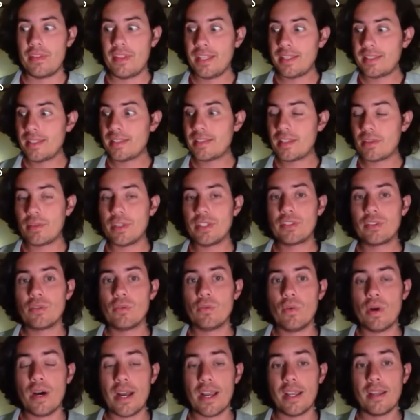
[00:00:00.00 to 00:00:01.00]
This is the
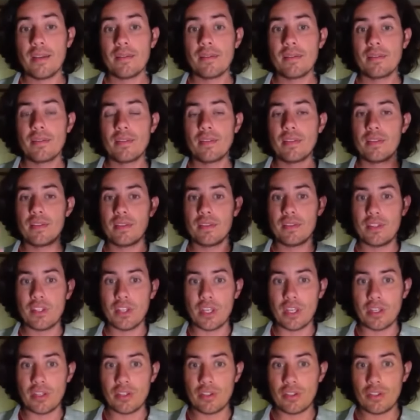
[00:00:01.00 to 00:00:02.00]
reason why
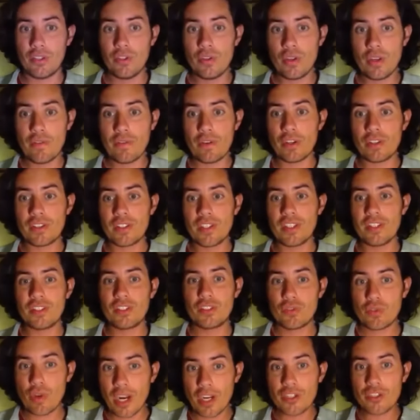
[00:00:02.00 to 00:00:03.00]
the universe
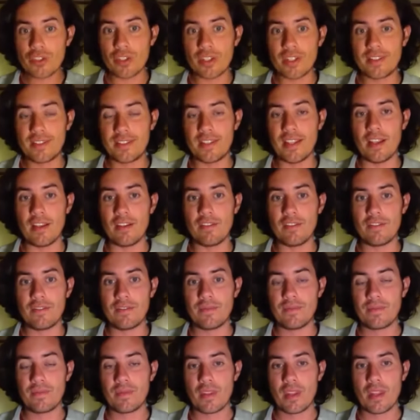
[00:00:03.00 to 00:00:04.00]
structures
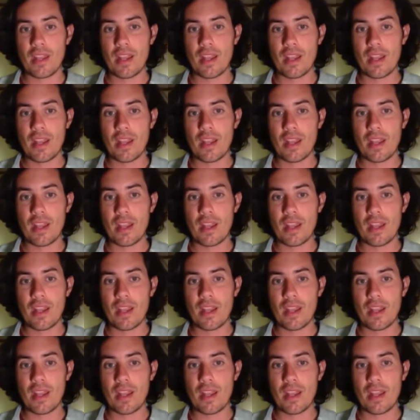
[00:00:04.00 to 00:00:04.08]
itself